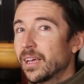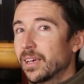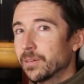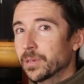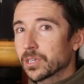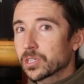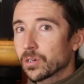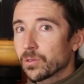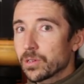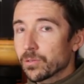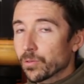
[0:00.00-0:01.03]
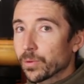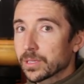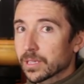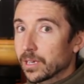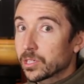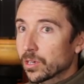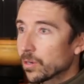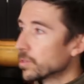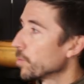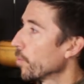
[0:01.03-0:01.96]
and I'm going to show you the ones that I
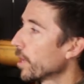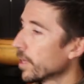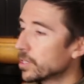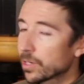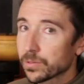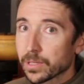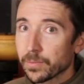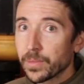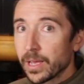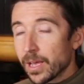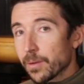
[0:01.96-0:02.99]
chose and why I chose them.